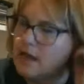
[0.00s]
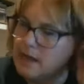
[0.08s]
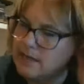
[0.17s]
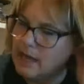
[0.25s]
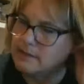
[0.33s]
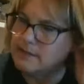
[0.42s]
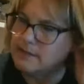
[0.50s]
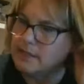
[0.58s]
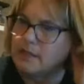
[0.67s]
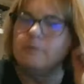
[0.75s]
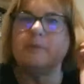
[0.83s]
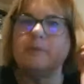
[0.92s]
yes,
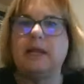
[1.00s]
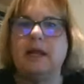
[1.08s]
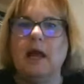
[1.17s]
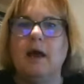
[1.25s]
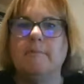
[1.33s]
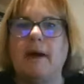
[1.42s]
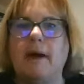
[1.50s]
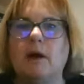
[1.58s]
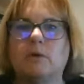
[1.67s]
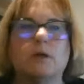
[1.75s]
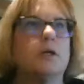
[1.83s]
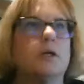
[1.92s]
it can be
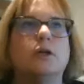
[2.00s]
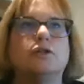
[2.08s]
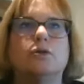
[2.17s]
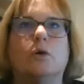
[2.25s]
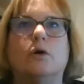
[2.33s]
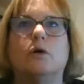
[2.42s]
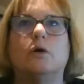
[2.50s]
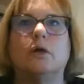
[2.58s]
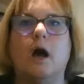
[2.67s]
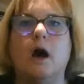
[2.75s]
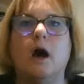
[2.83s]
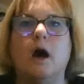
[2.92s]
power and
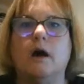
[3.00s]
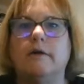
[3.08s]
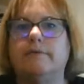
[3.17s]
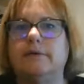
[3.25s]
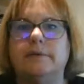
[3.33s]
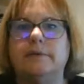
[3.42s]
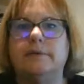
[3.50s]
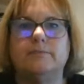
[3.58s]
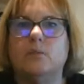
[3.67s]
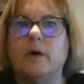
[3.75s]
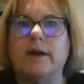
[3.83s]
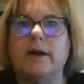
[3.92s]
control of
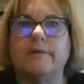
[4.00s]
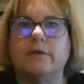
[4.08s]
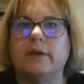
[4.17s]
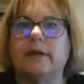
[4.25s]
whatever.